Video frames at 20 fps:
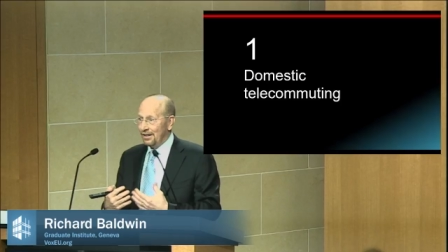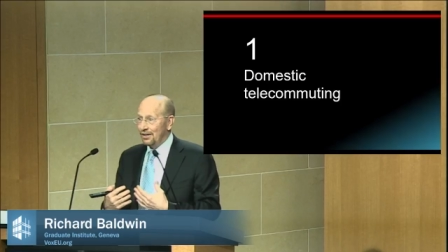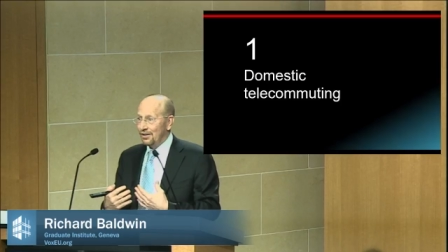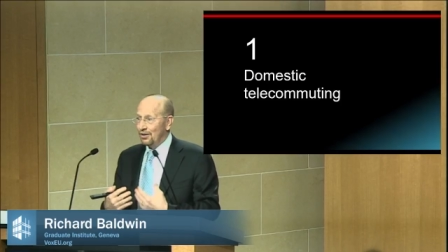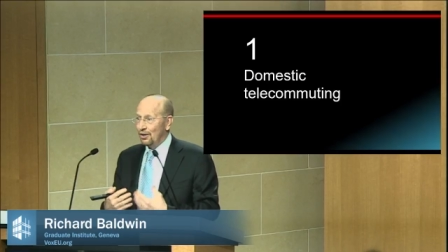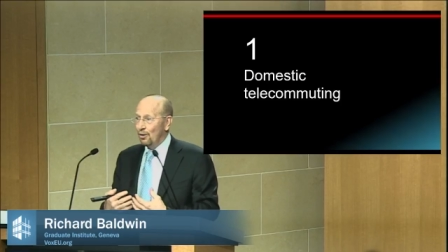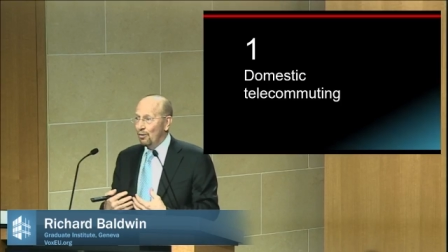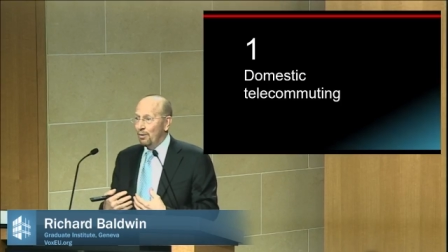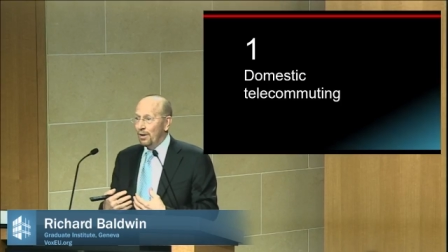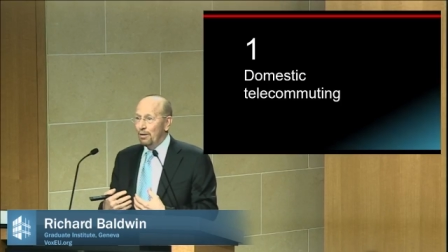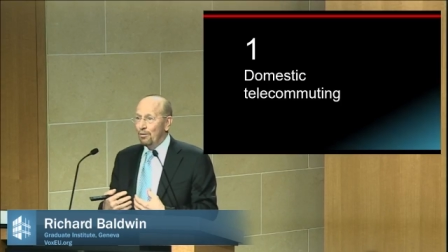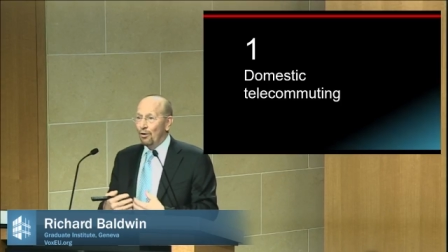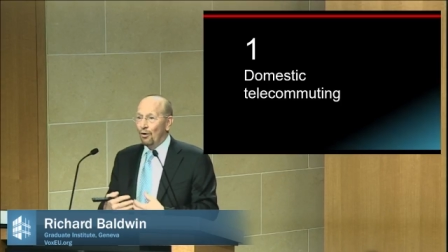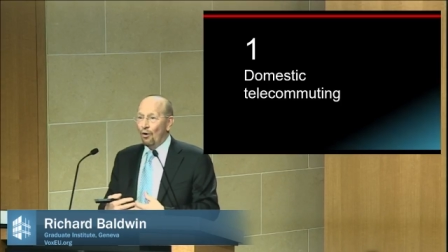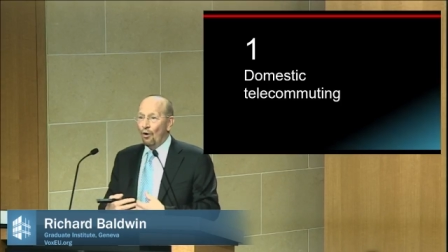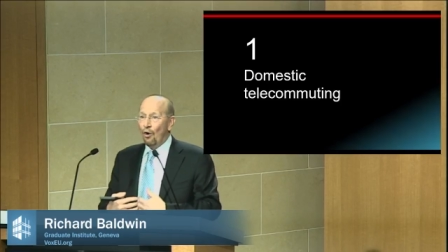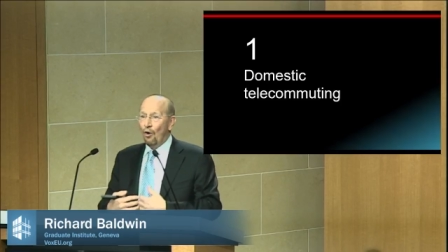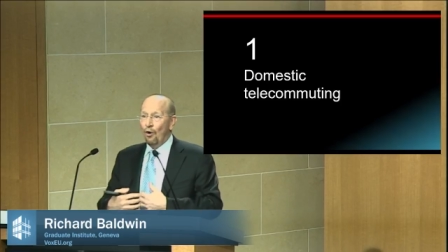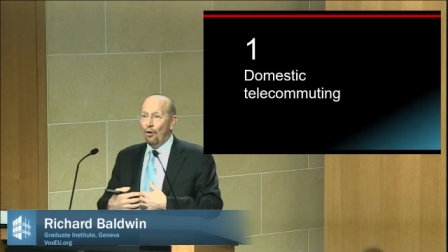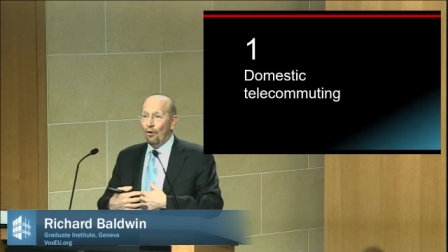So we will
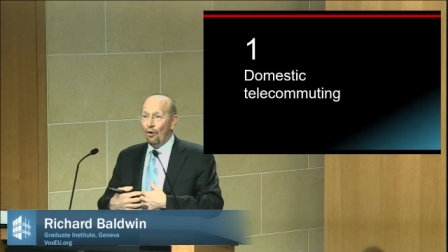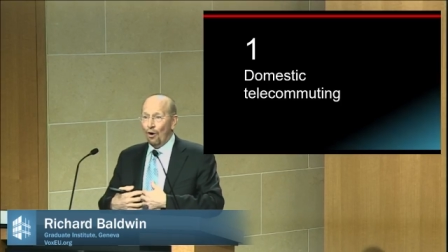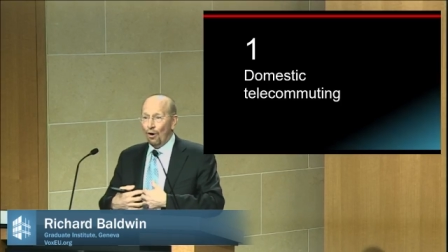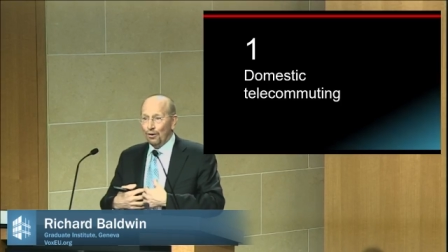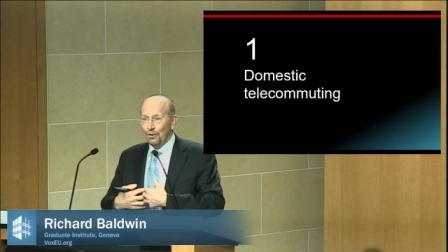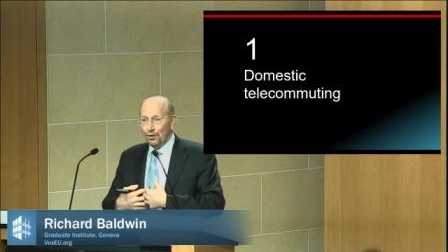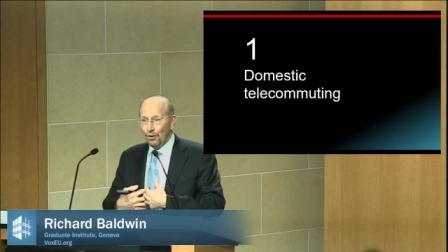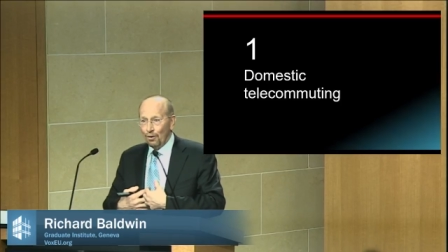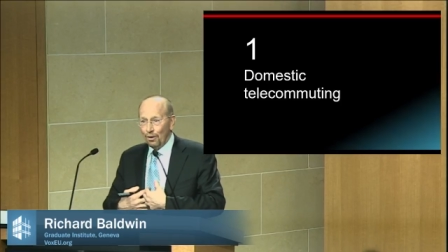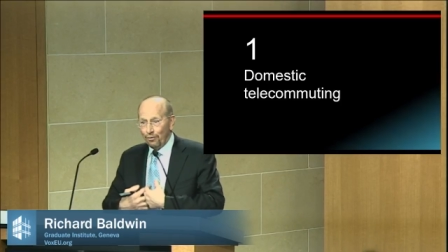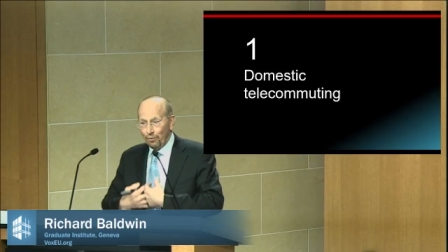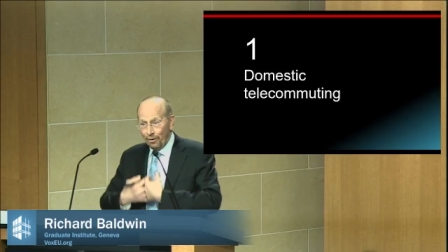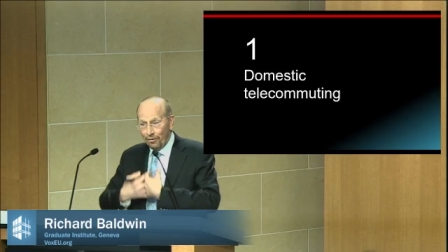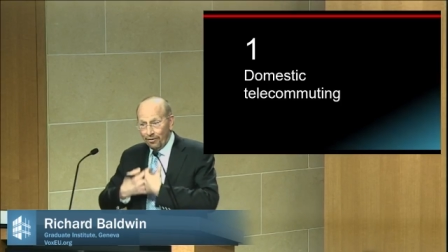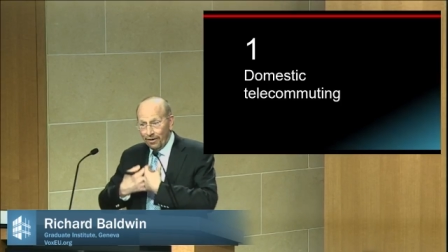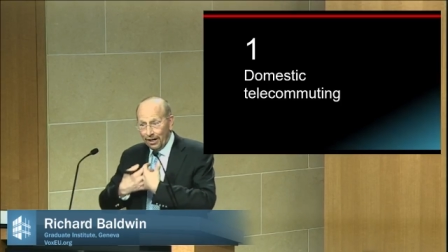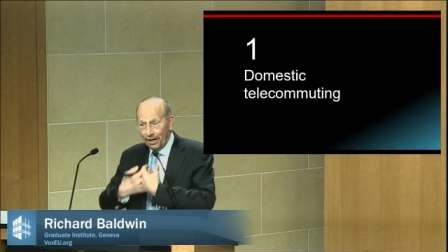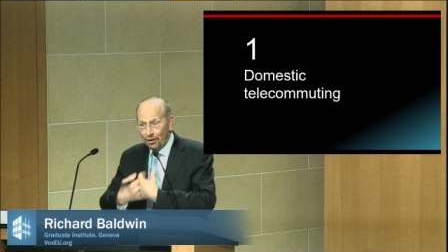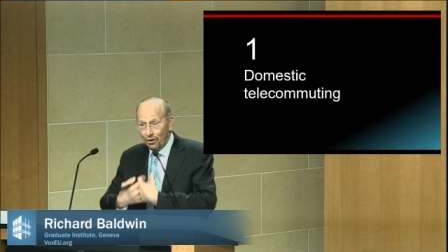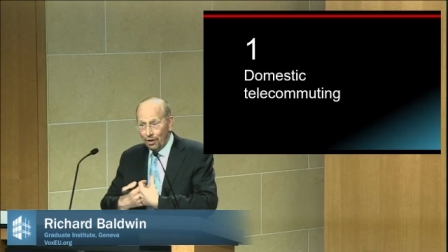all also, if we're
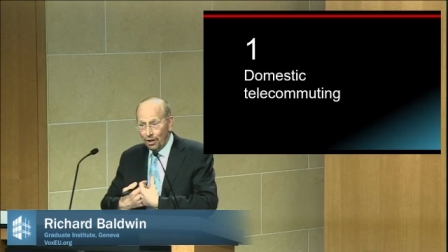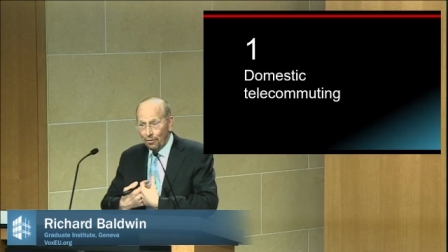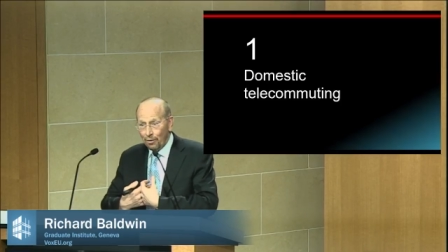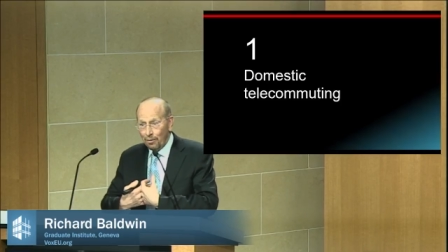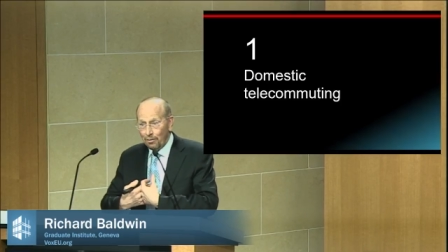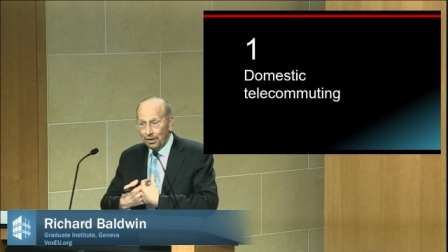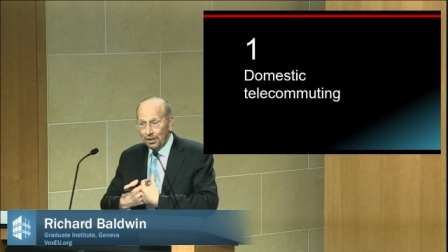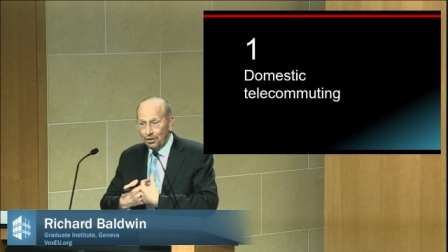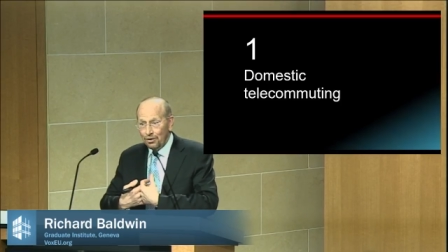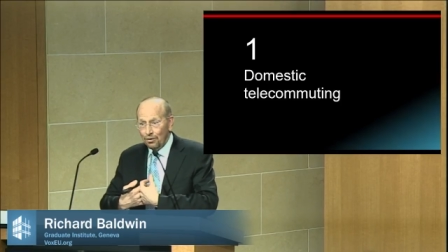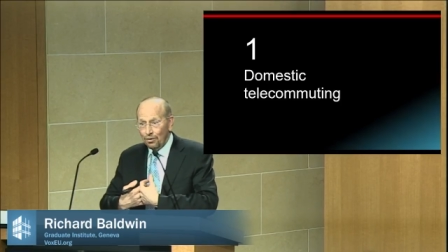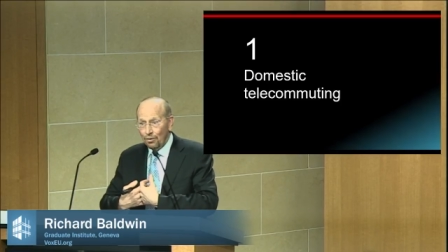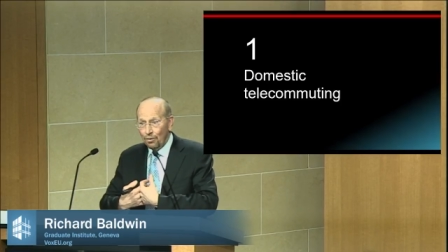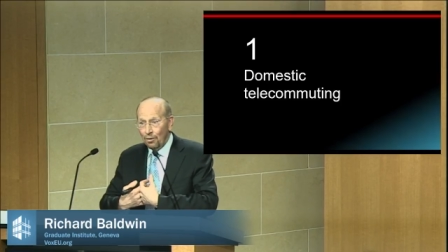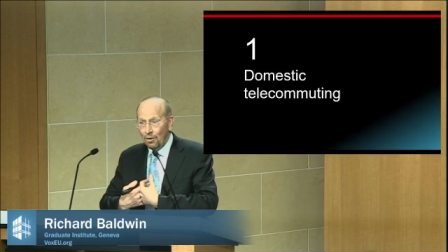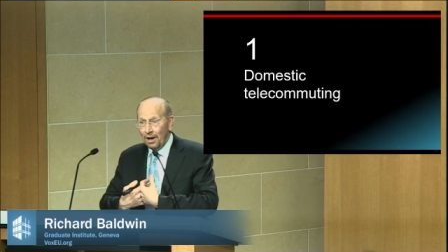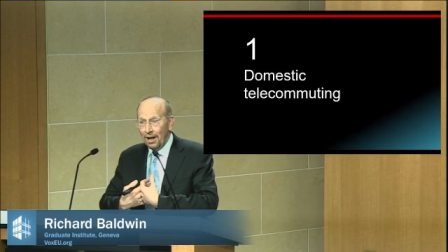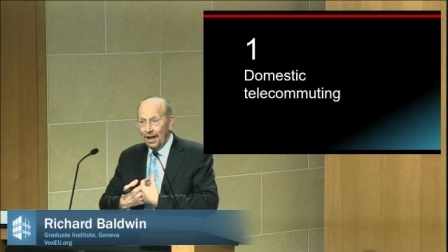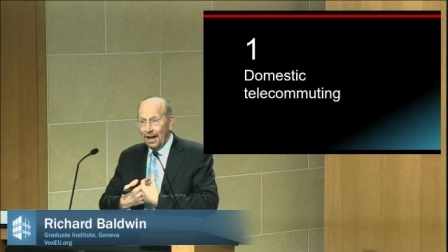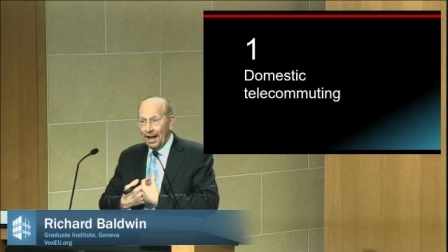very good at what we
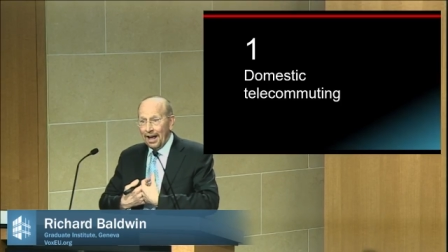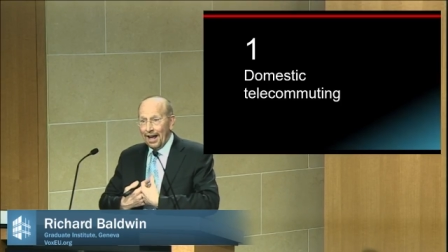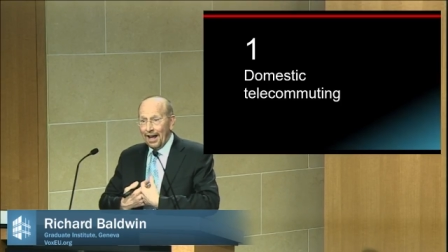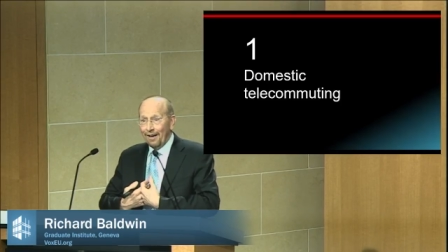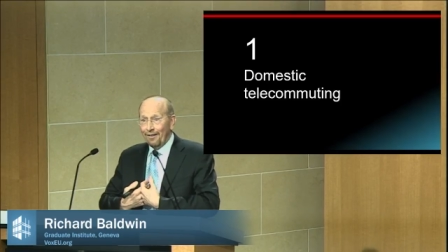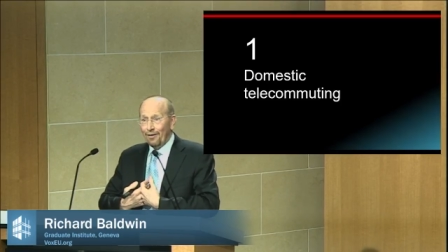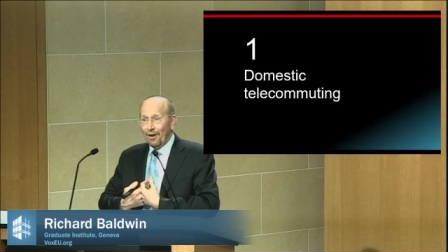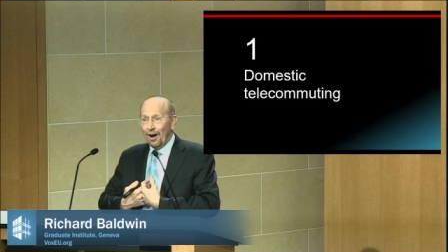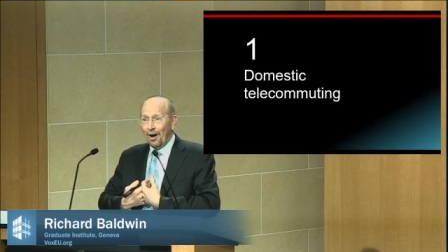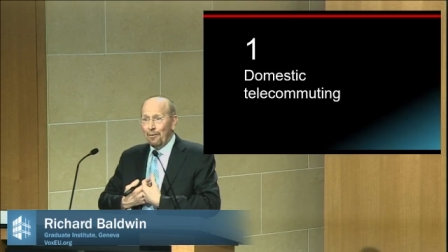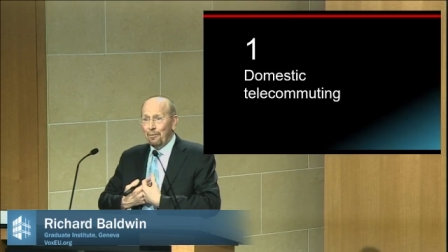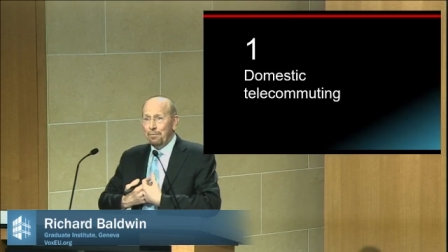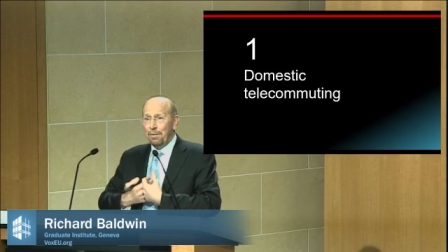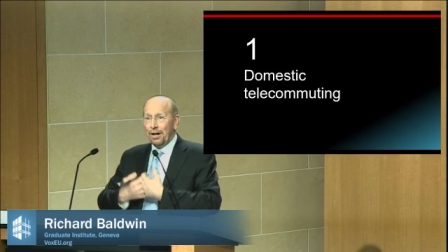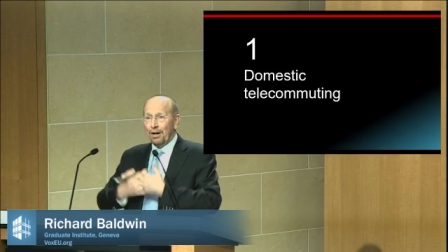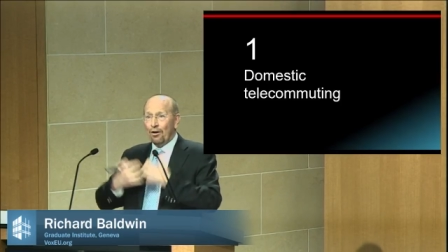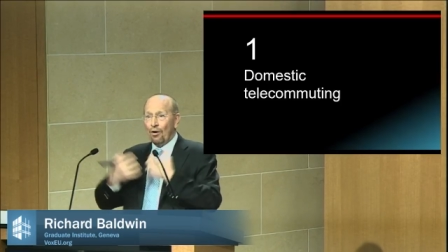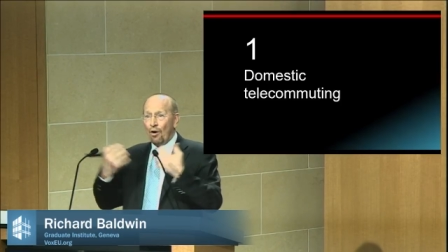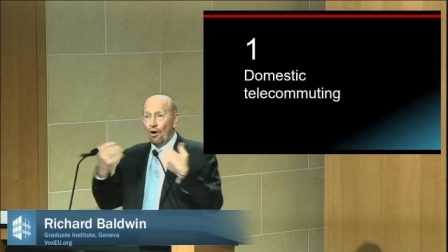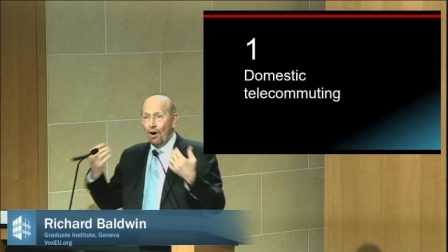do, have a
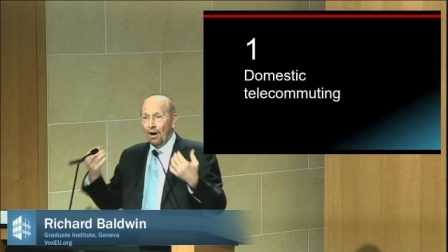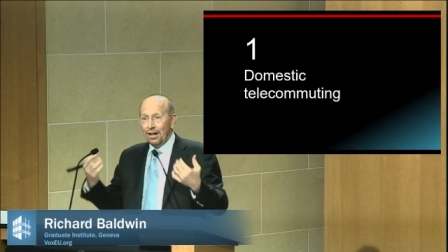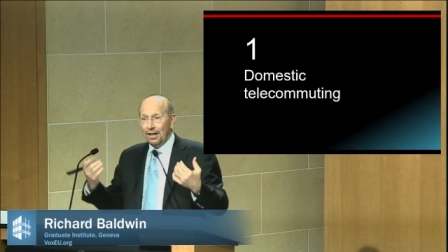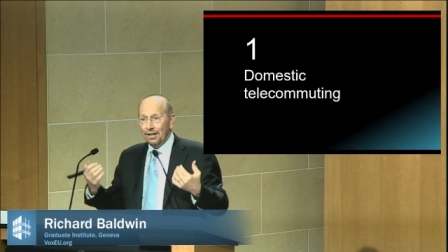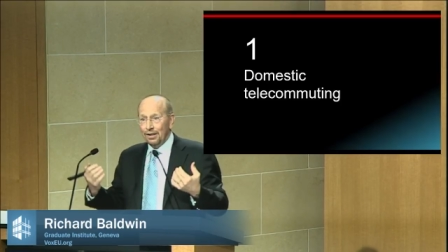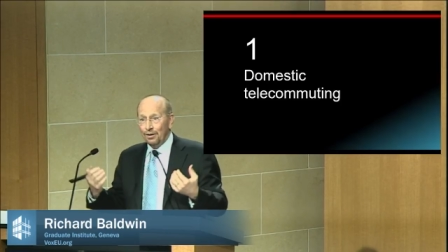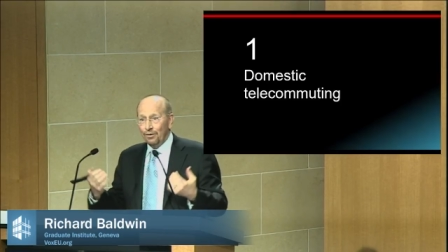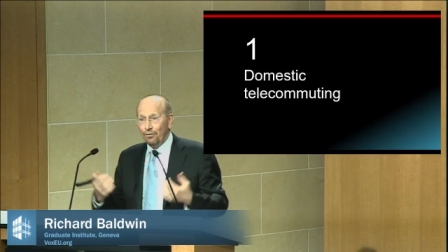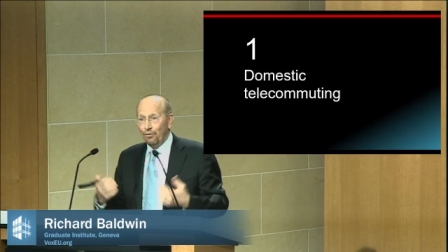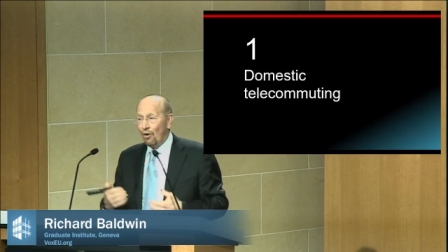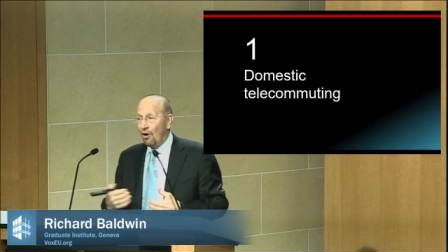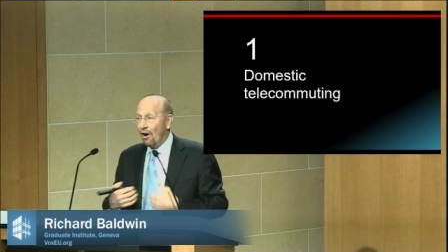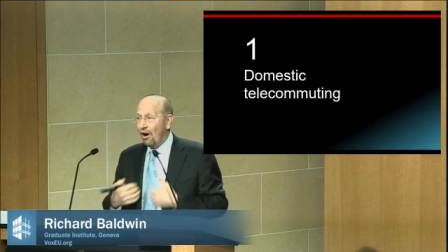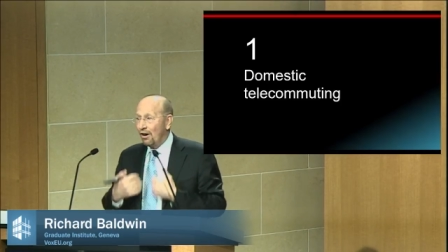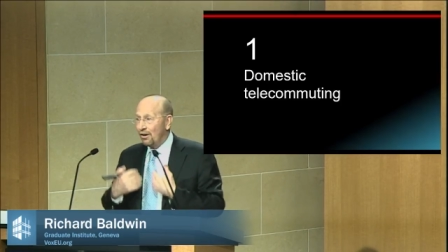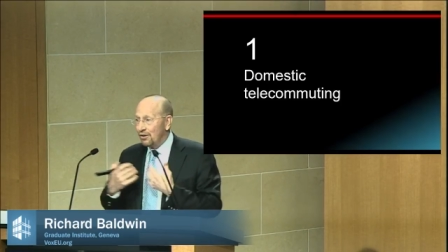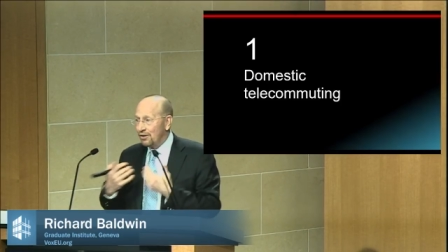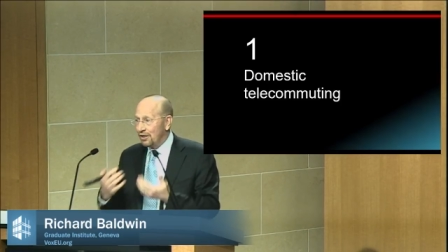bigger audience for our